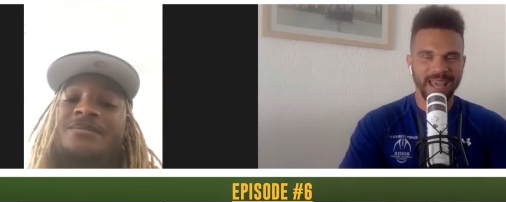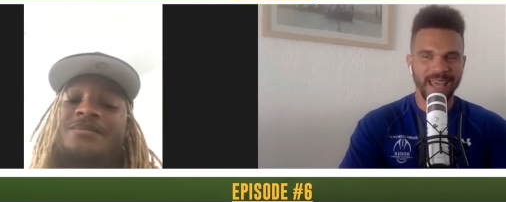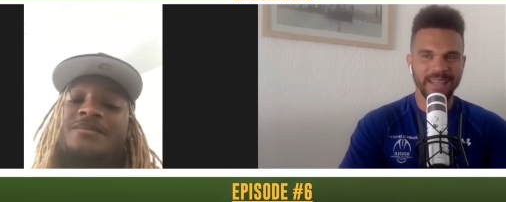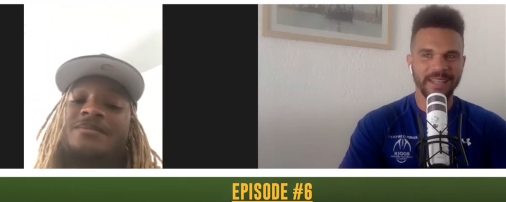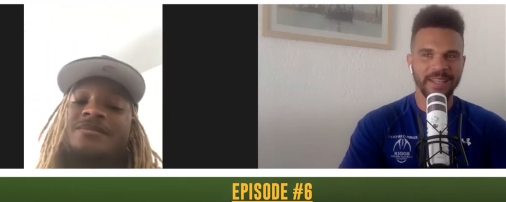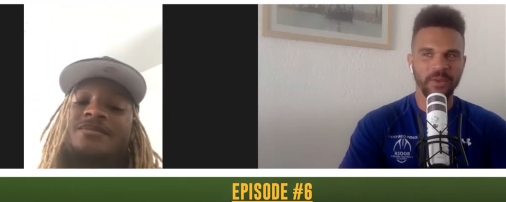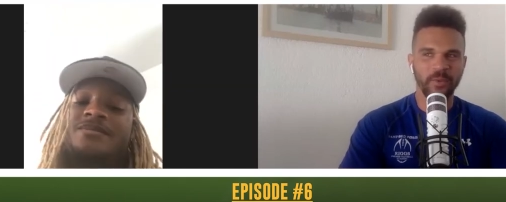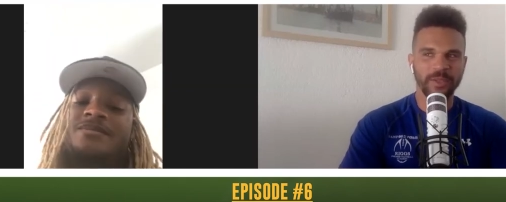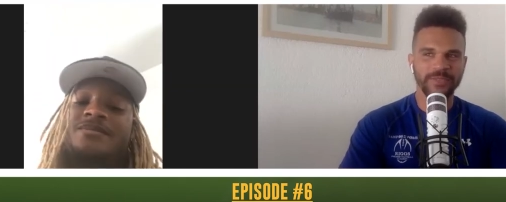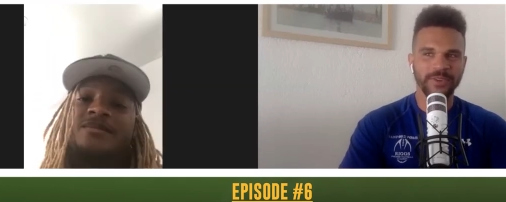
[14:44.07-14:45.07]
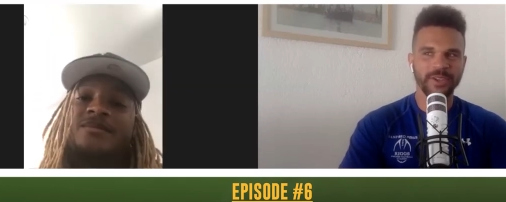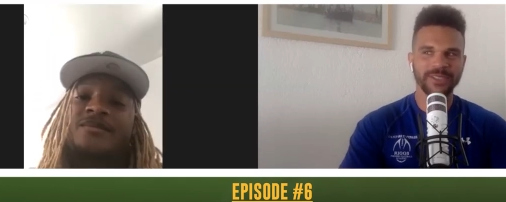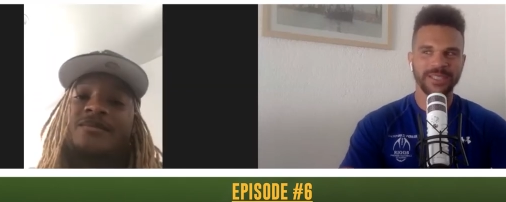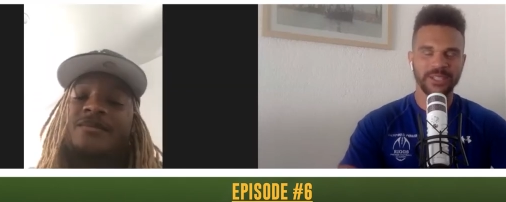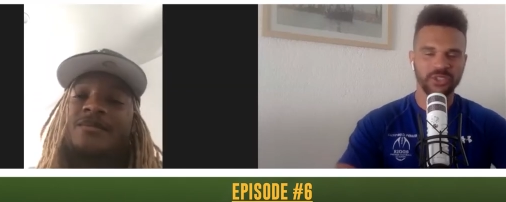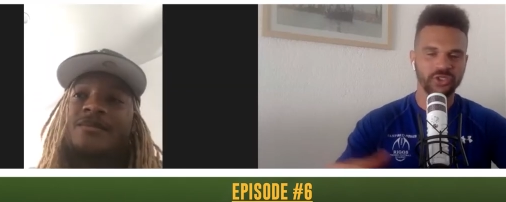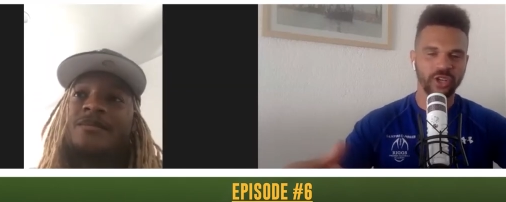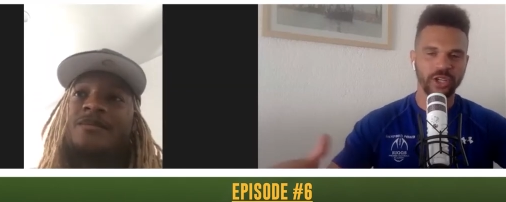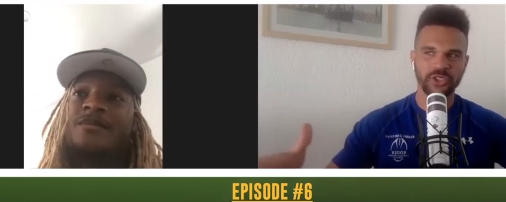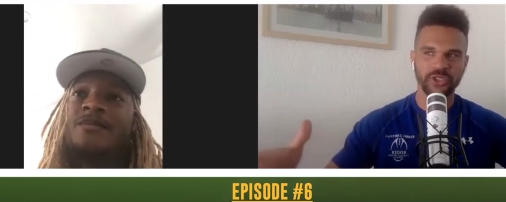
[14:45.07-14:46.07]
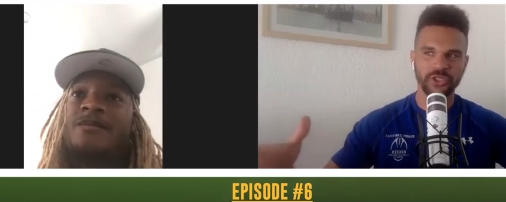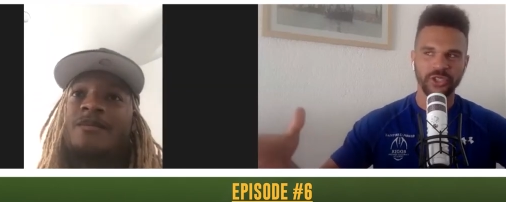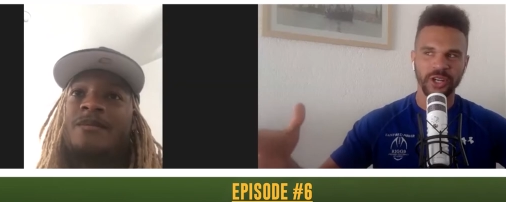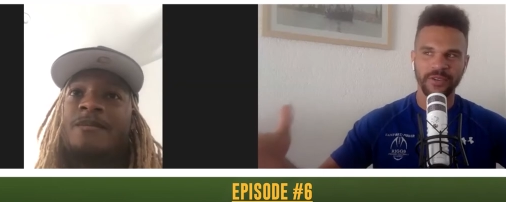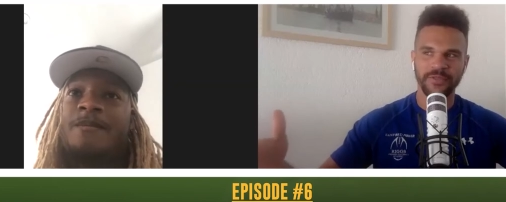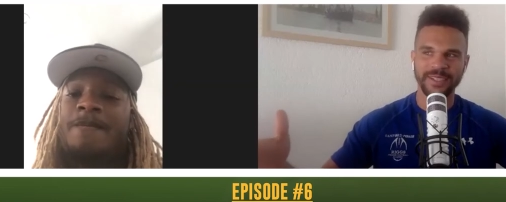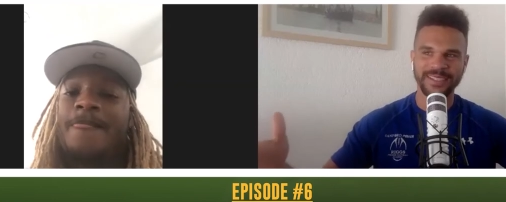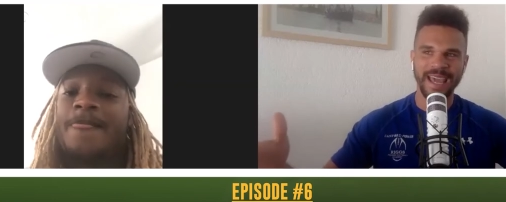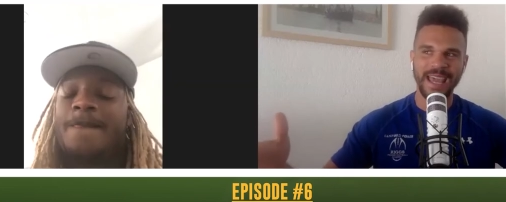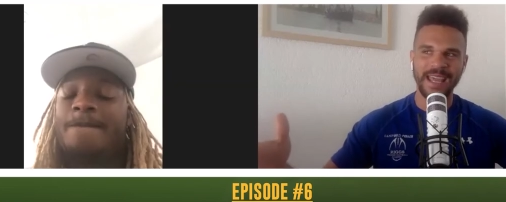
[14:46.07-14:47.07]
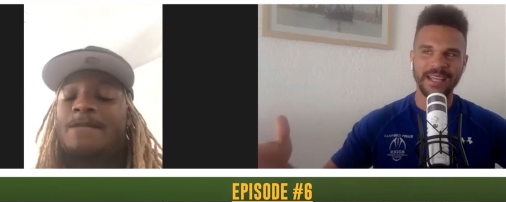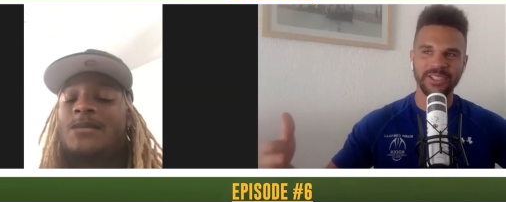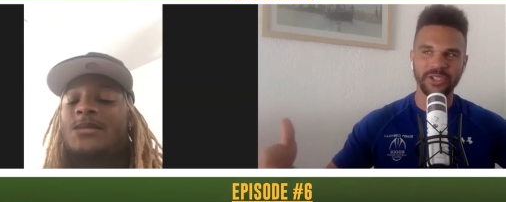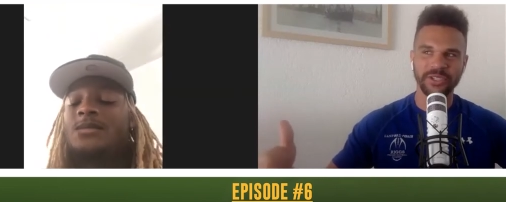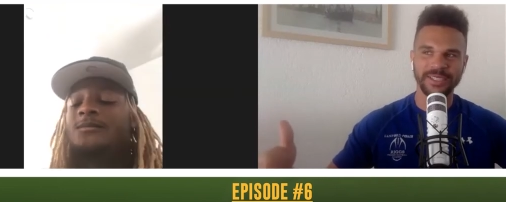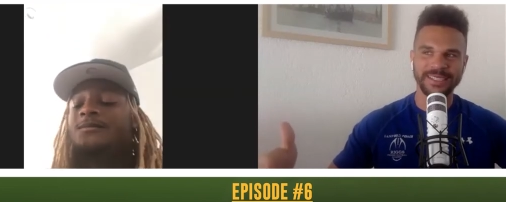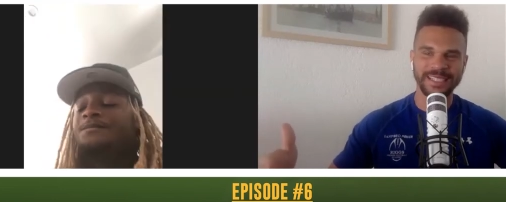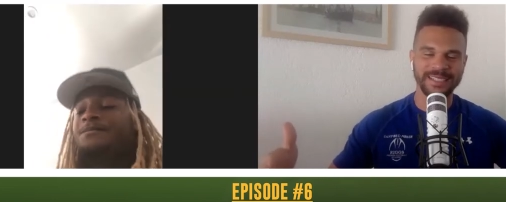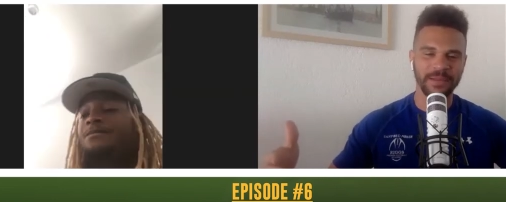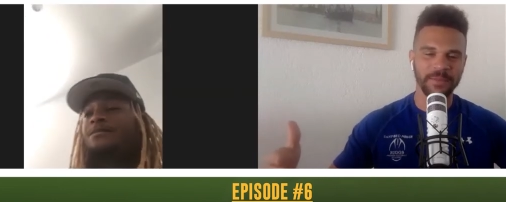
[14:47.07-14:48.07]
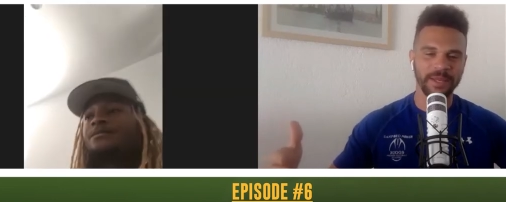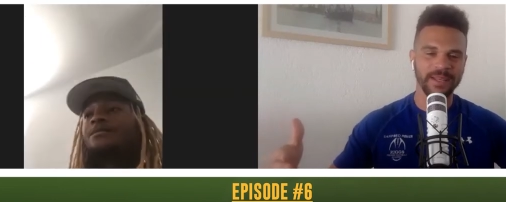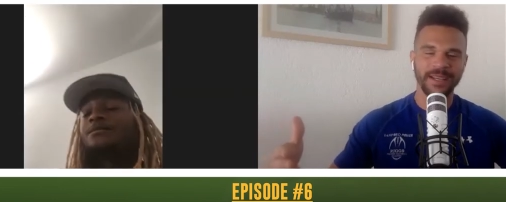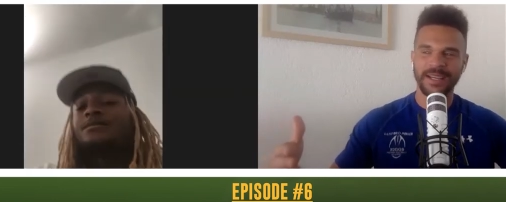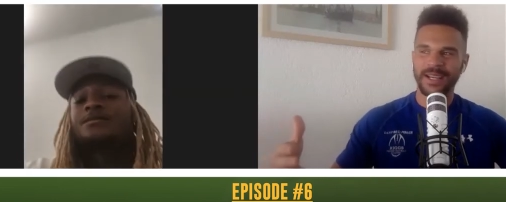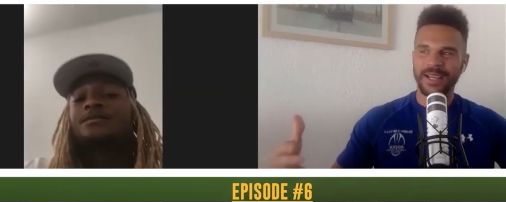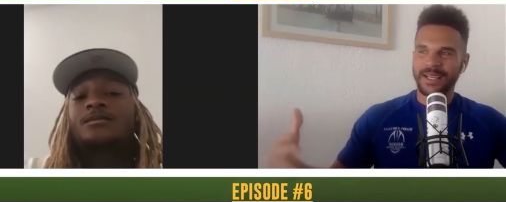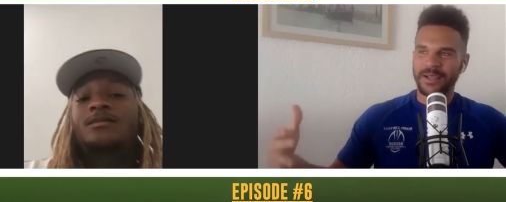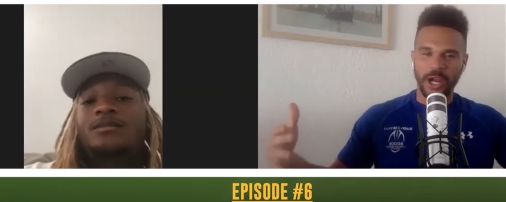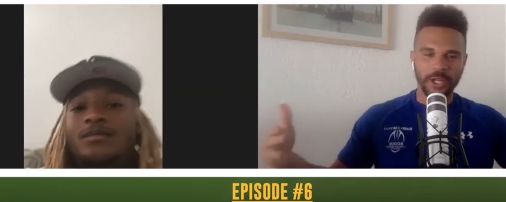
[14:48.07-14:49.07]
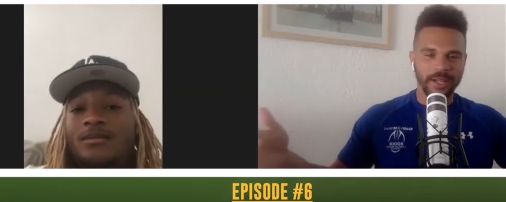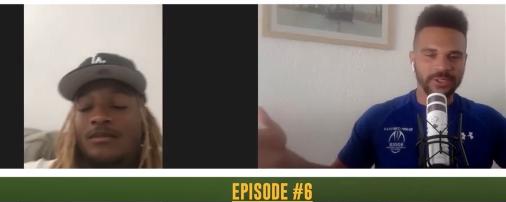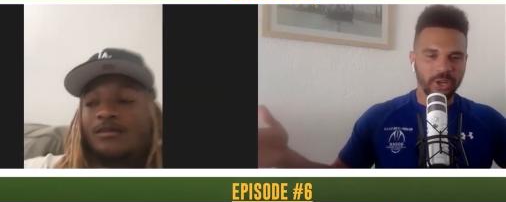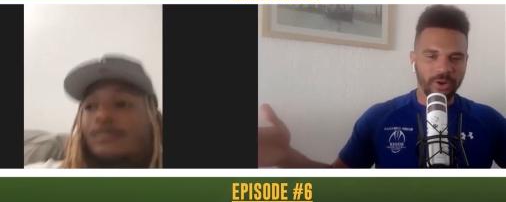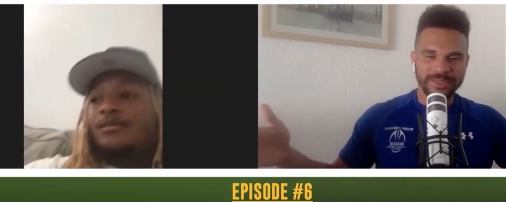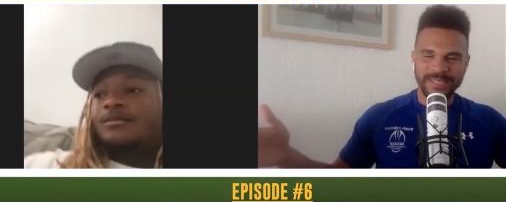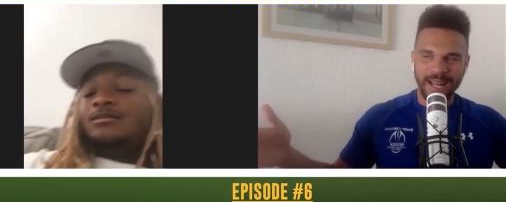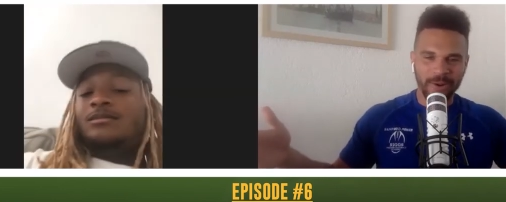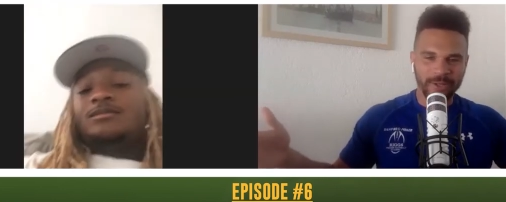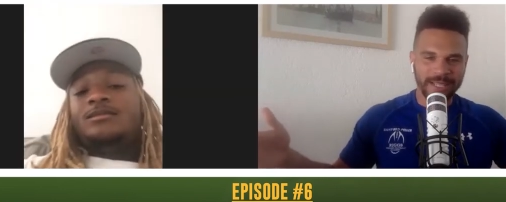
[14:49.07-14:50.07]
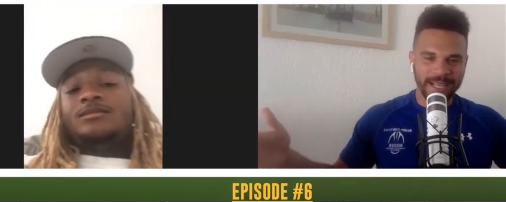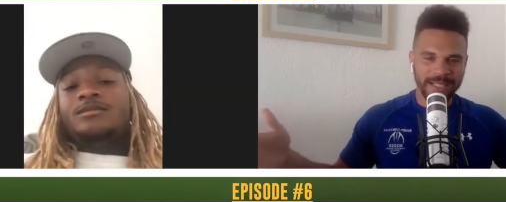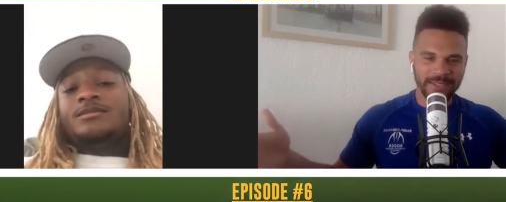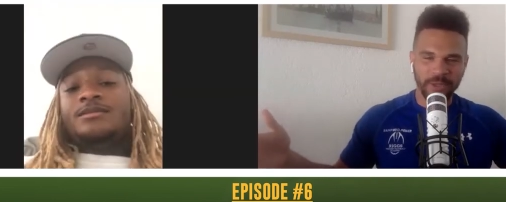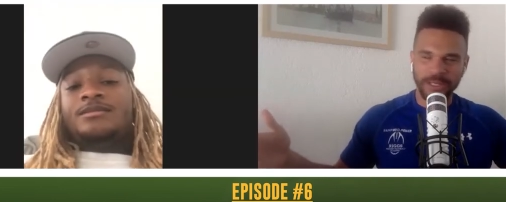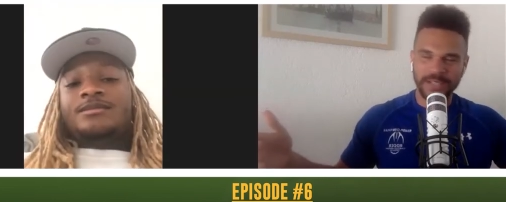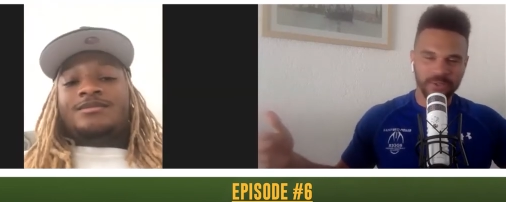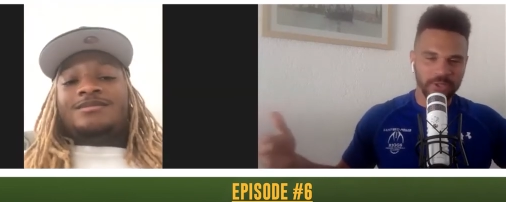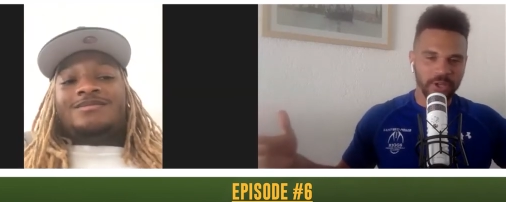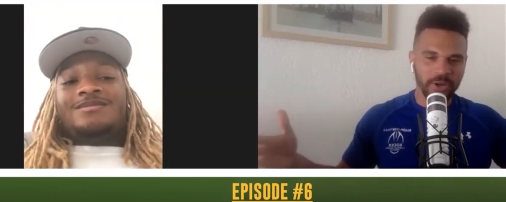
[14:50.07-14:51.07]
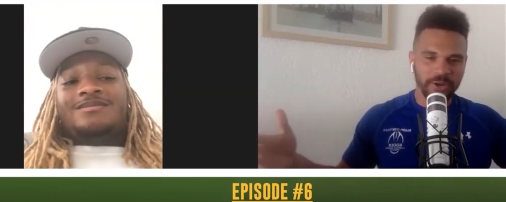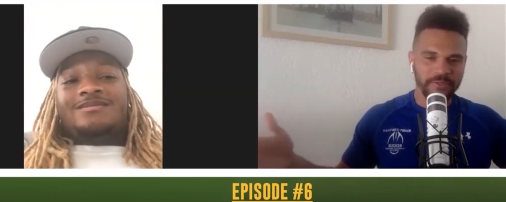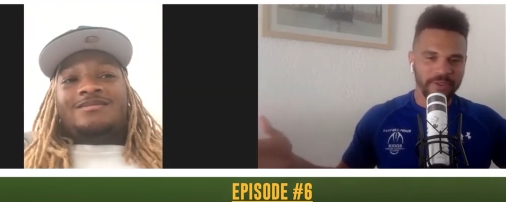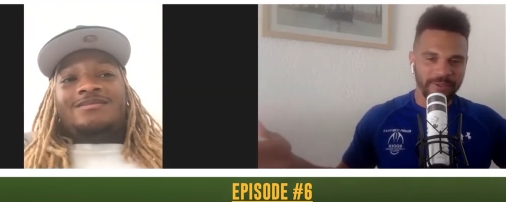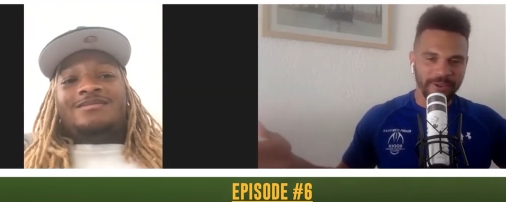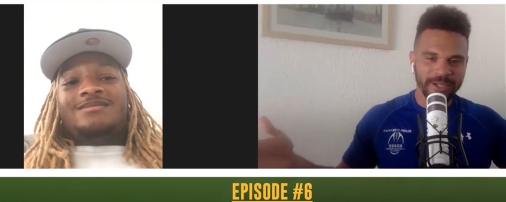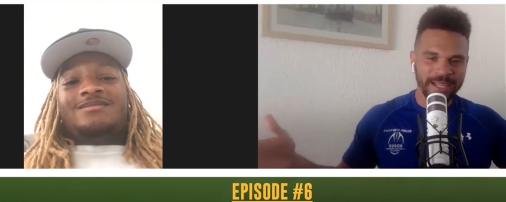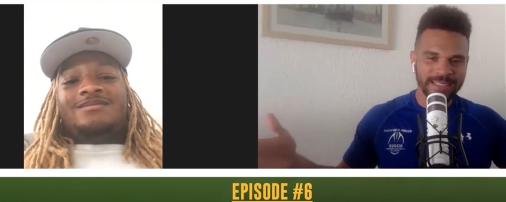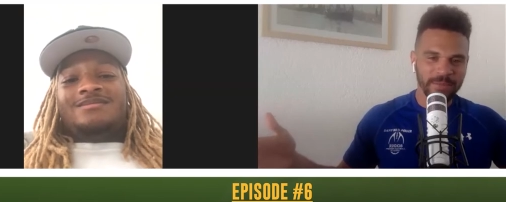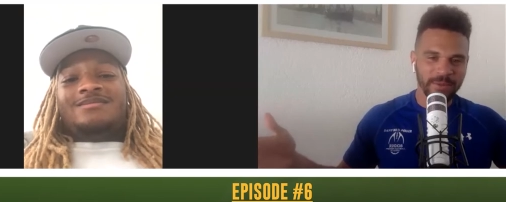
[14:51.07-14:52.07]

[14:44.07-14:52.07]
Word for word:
Speaker 1: And you know, as far as like the structure of the day during the season, I mean, are you guys going 10 hour days or are you guys only going five hour days?